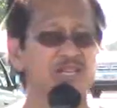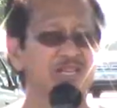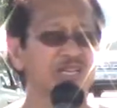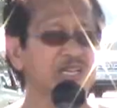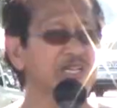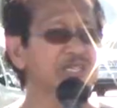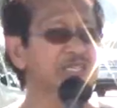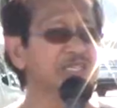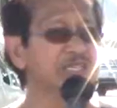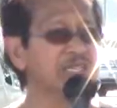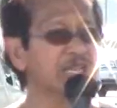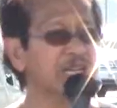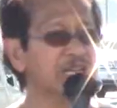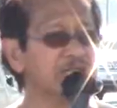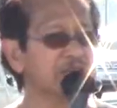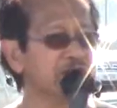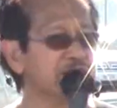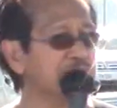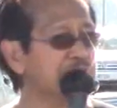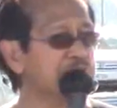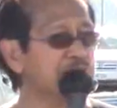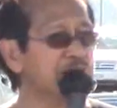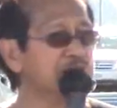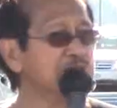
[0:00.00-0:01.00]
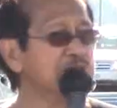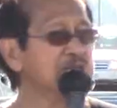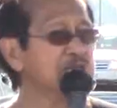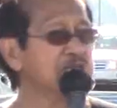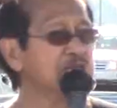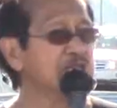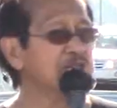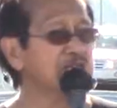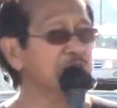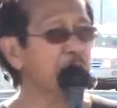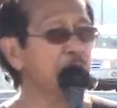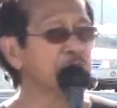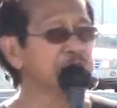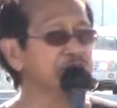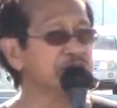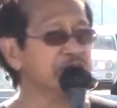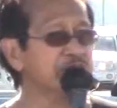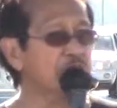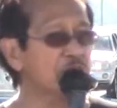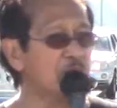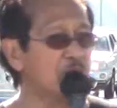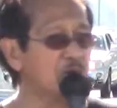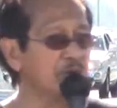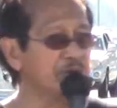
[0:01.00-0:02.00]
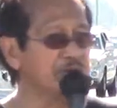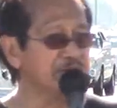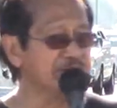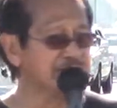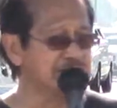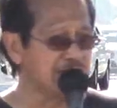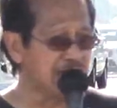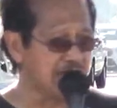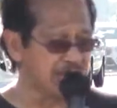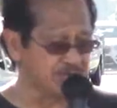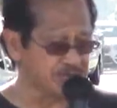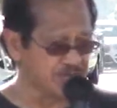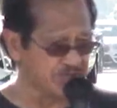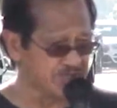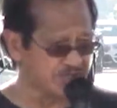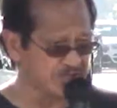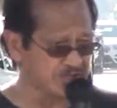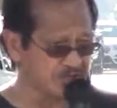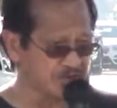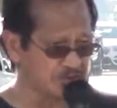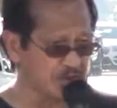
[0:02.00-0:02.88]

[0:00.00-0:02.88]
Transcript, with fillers: It's not, uh, that wasn't the olden times.